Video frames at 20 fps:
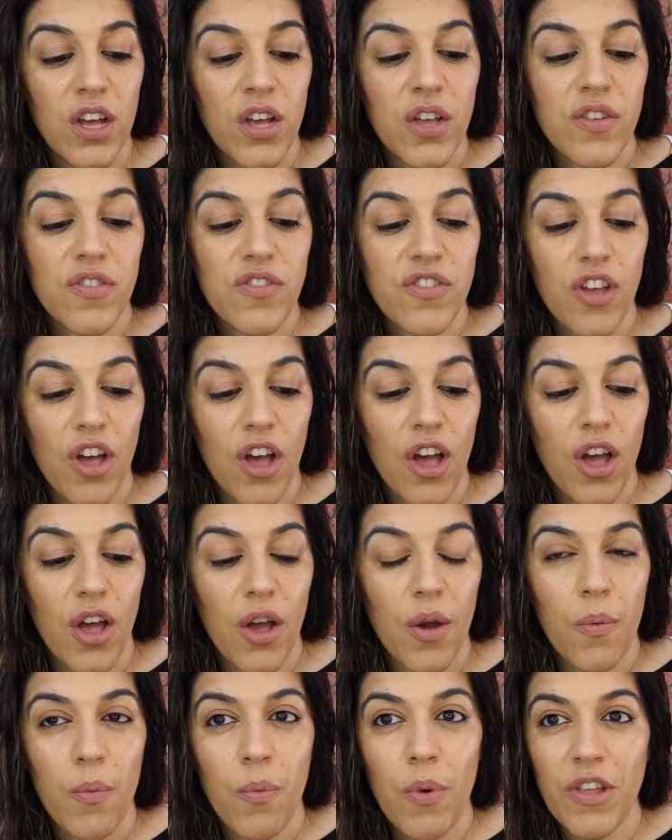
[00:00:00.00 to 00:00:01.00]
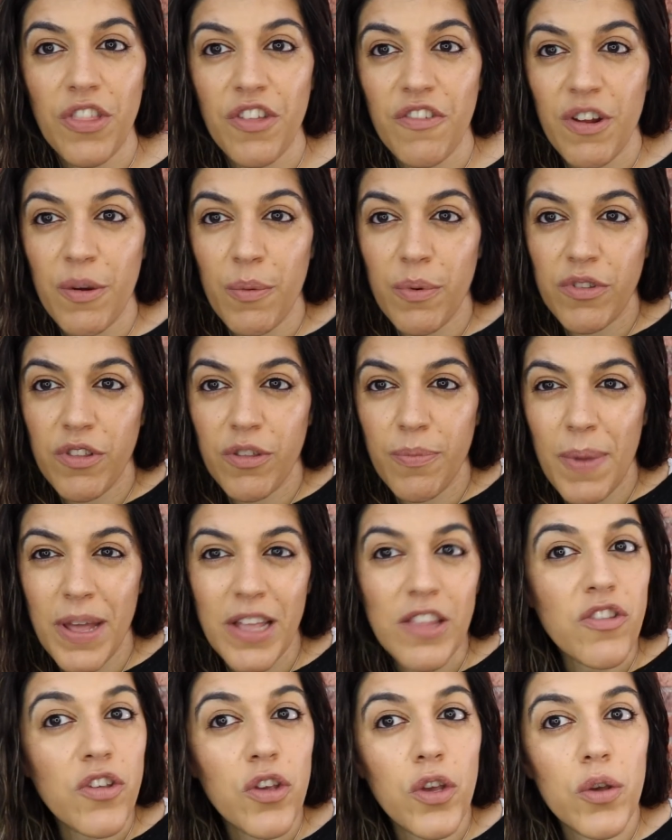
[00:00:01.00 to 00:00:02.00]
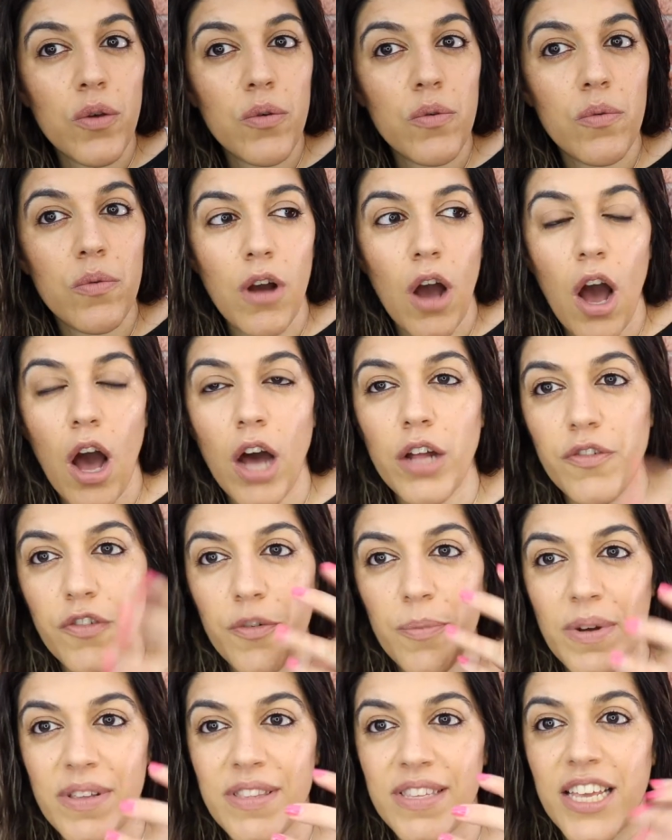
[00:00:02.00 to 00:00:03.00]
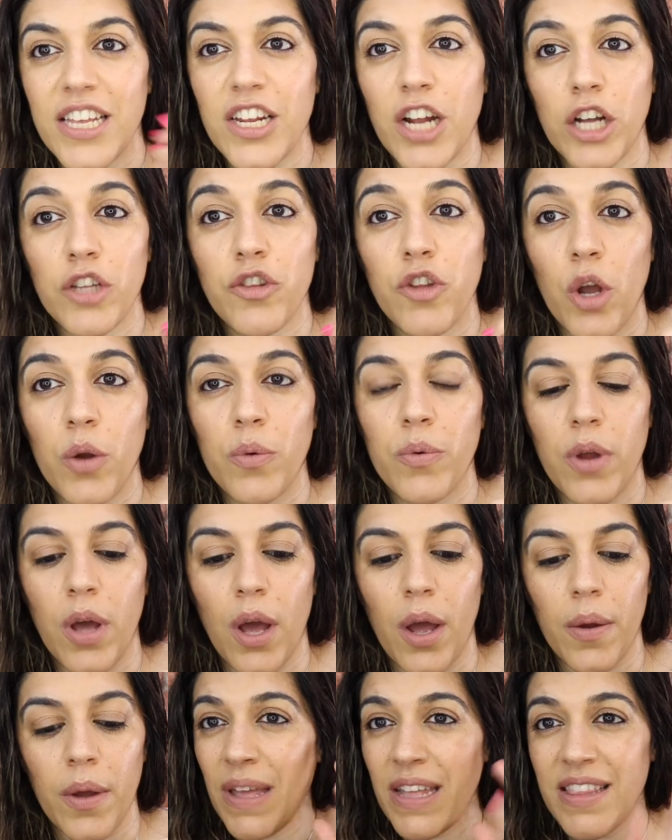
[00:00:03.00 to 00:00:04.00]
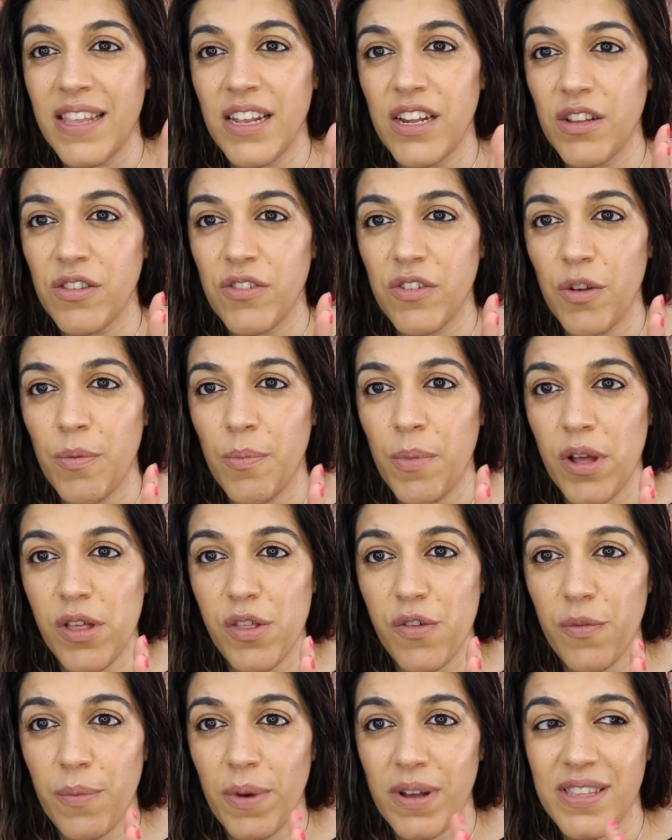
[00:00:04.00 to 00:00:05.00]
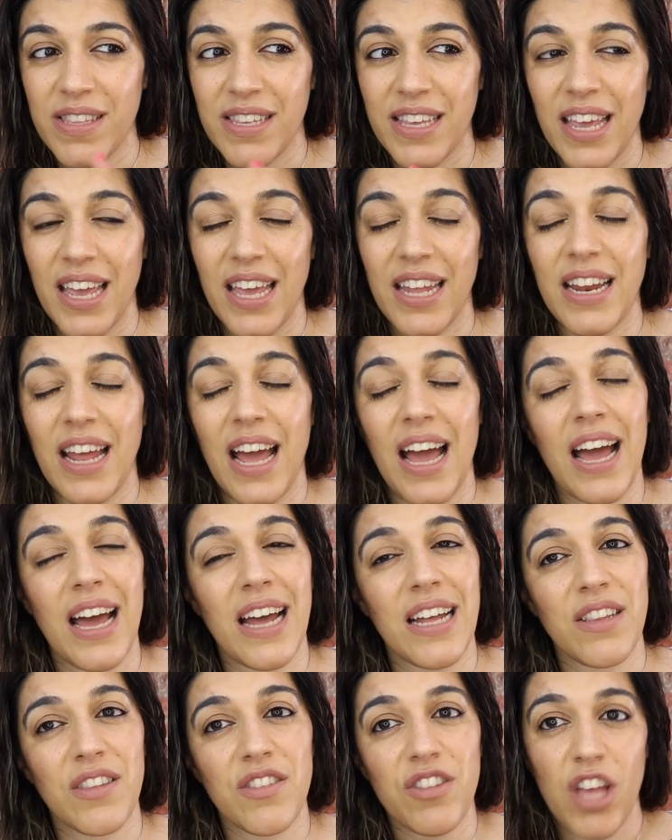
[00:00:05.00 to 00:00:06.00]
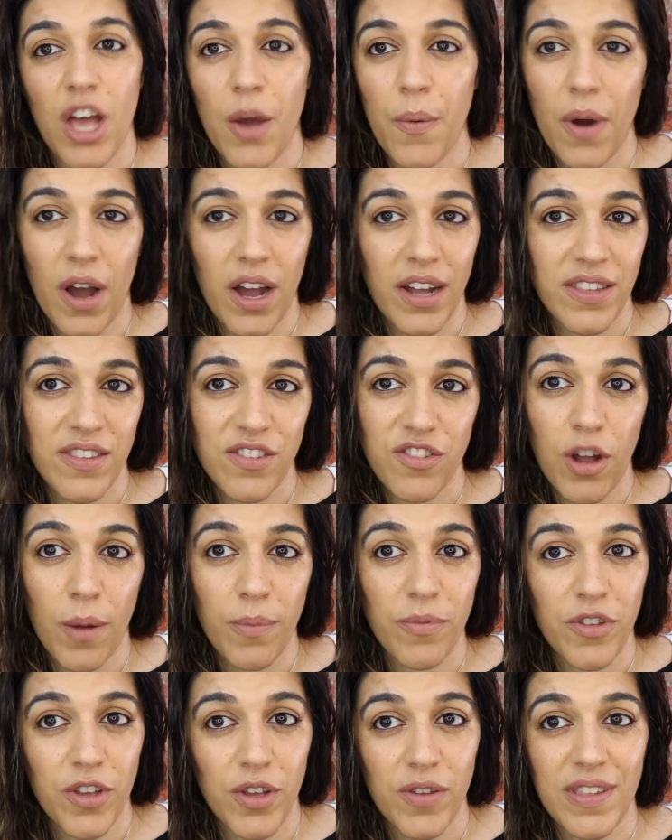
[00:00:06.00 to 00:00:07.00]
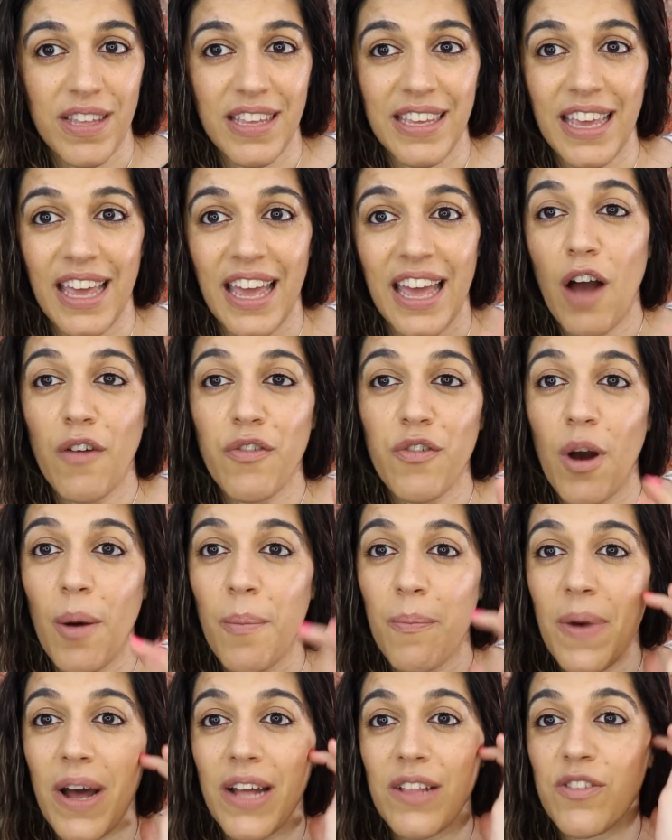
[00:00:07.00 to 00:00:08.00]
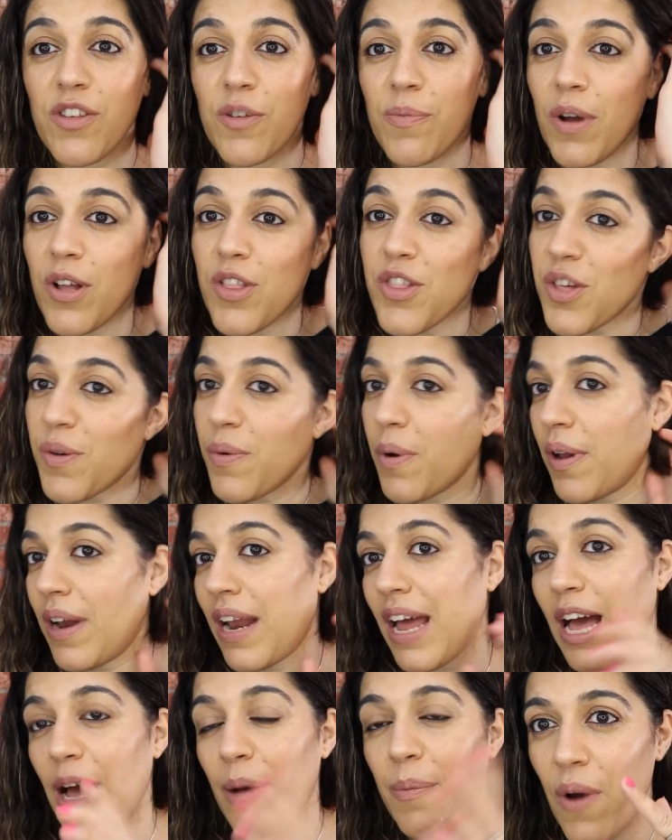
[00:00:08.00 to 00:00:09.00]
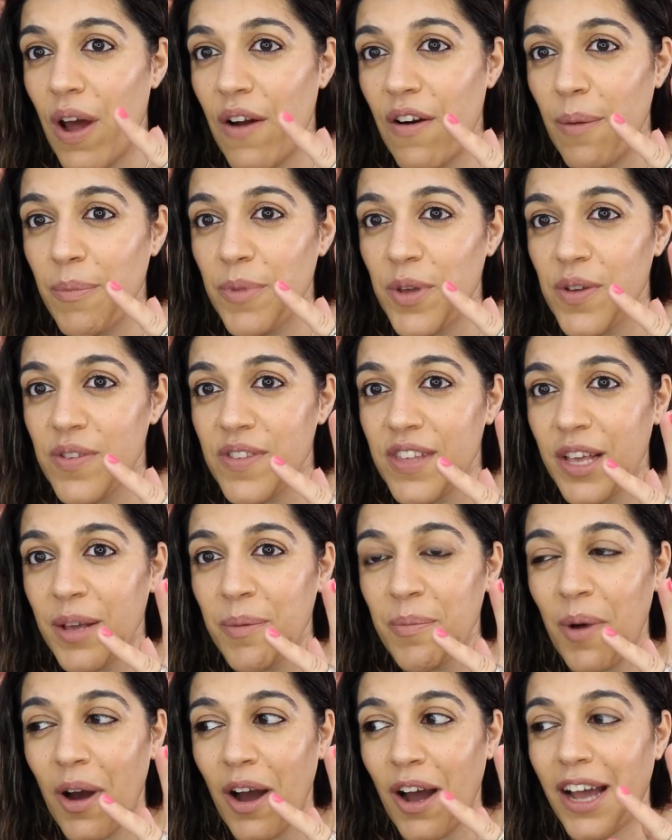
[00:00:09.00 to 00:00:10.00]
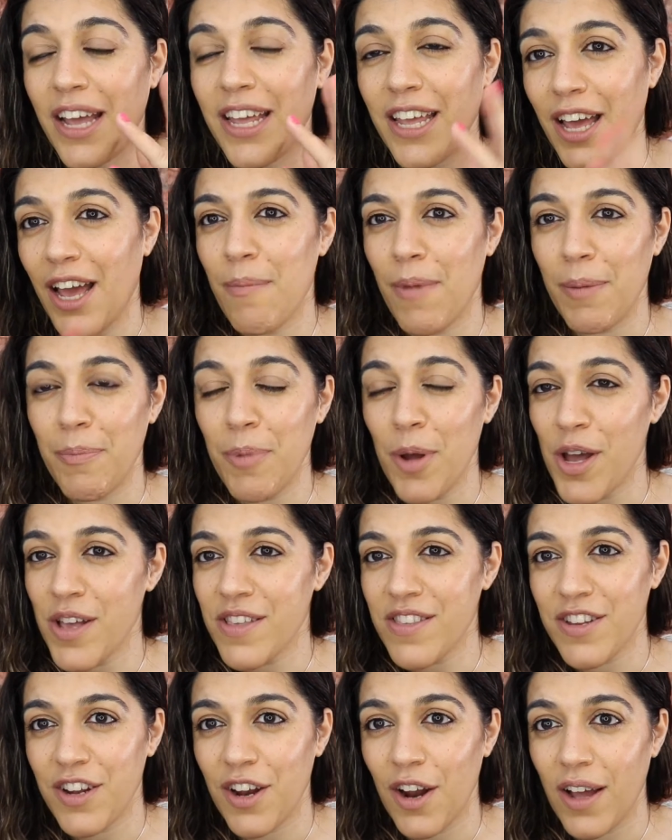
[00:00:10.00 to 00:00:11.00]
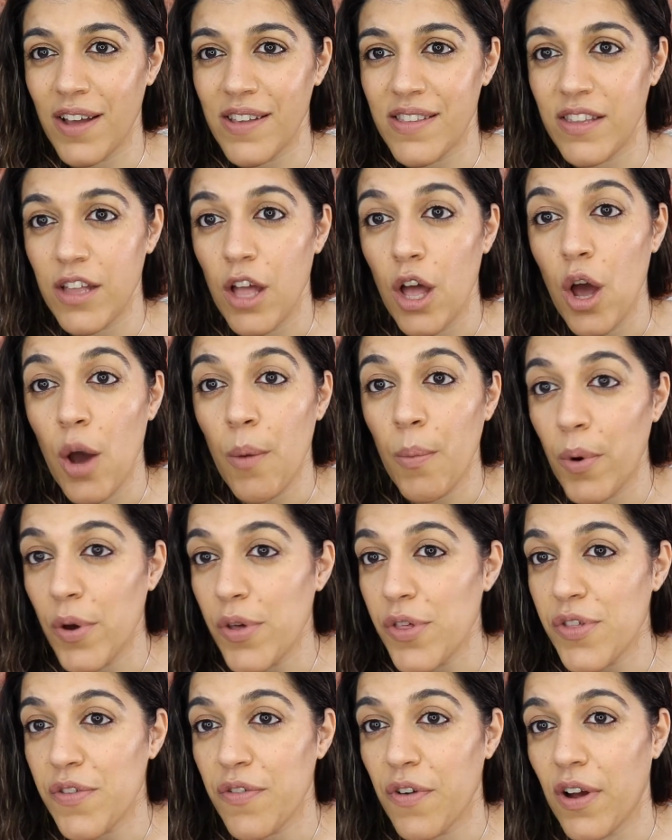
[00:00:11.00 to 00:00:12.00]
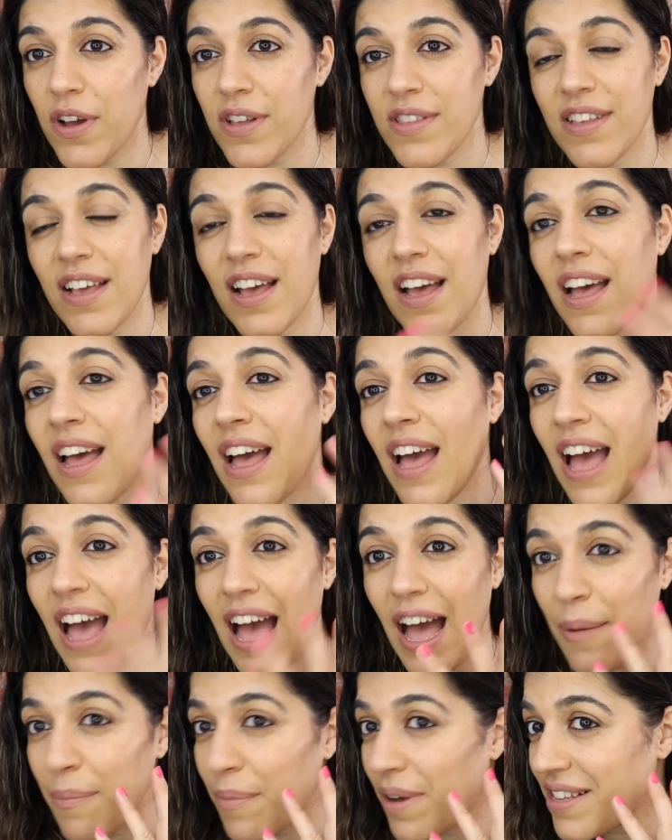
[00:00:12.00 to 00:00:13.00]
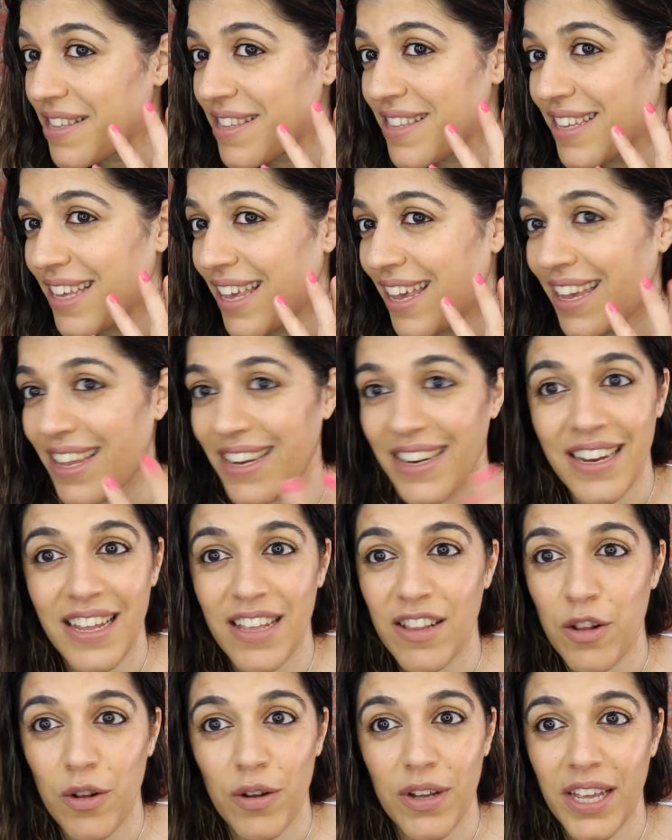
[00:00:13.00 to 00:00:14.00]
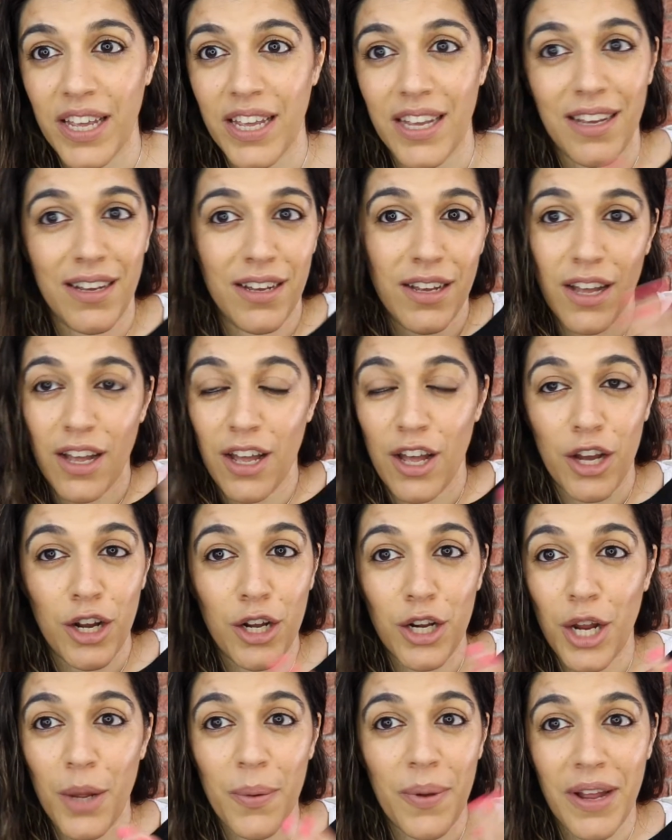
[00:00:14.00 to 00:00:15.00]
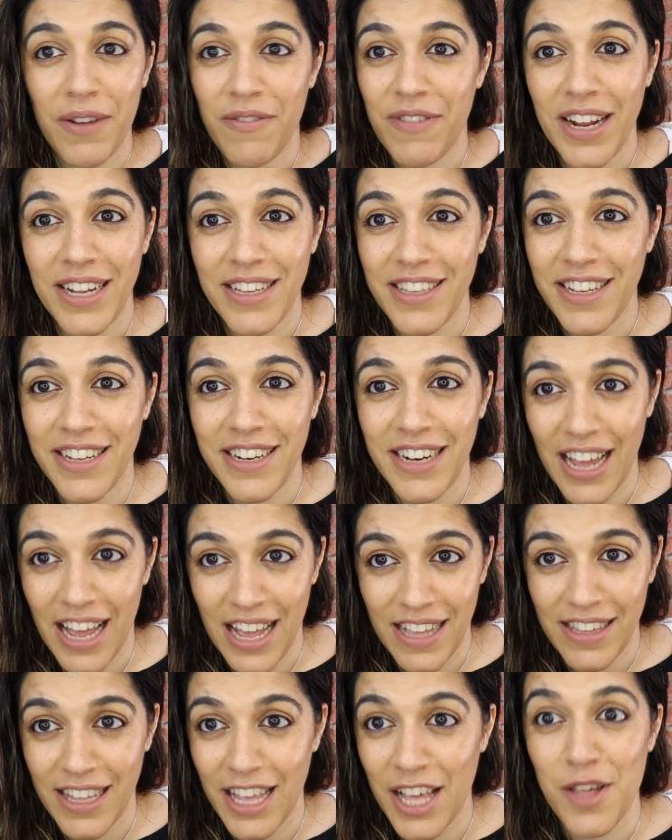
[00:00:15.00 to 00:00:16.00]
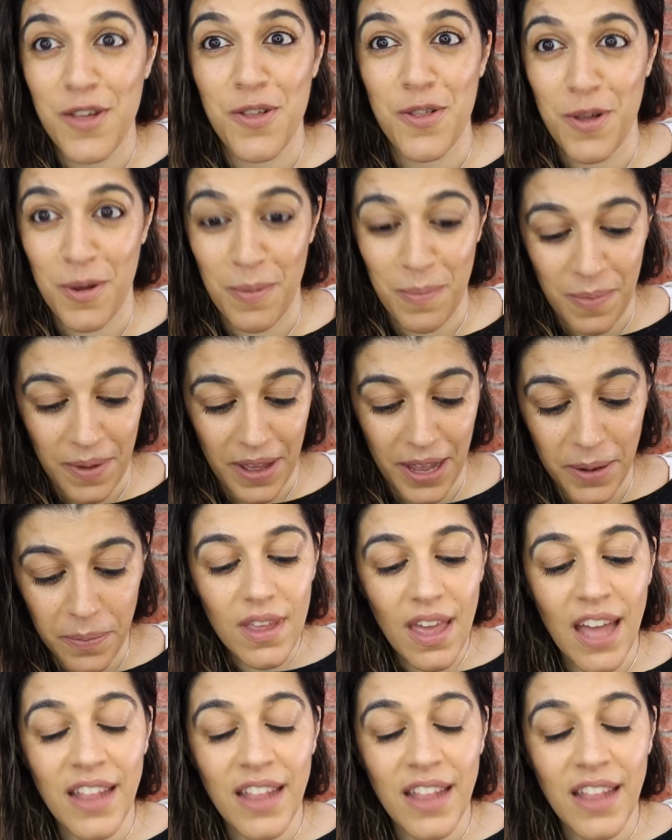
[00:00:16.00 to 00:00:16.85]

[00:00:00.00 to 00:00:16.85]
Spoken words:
So whether it was a bit too hard for my skin, I don't know. It didn't do much for my skin, and so I stopped using it. I've gone back to my Duo Lab where I'm using my personalized moisturizer, and my skin is looking glowy and radiant as it should be.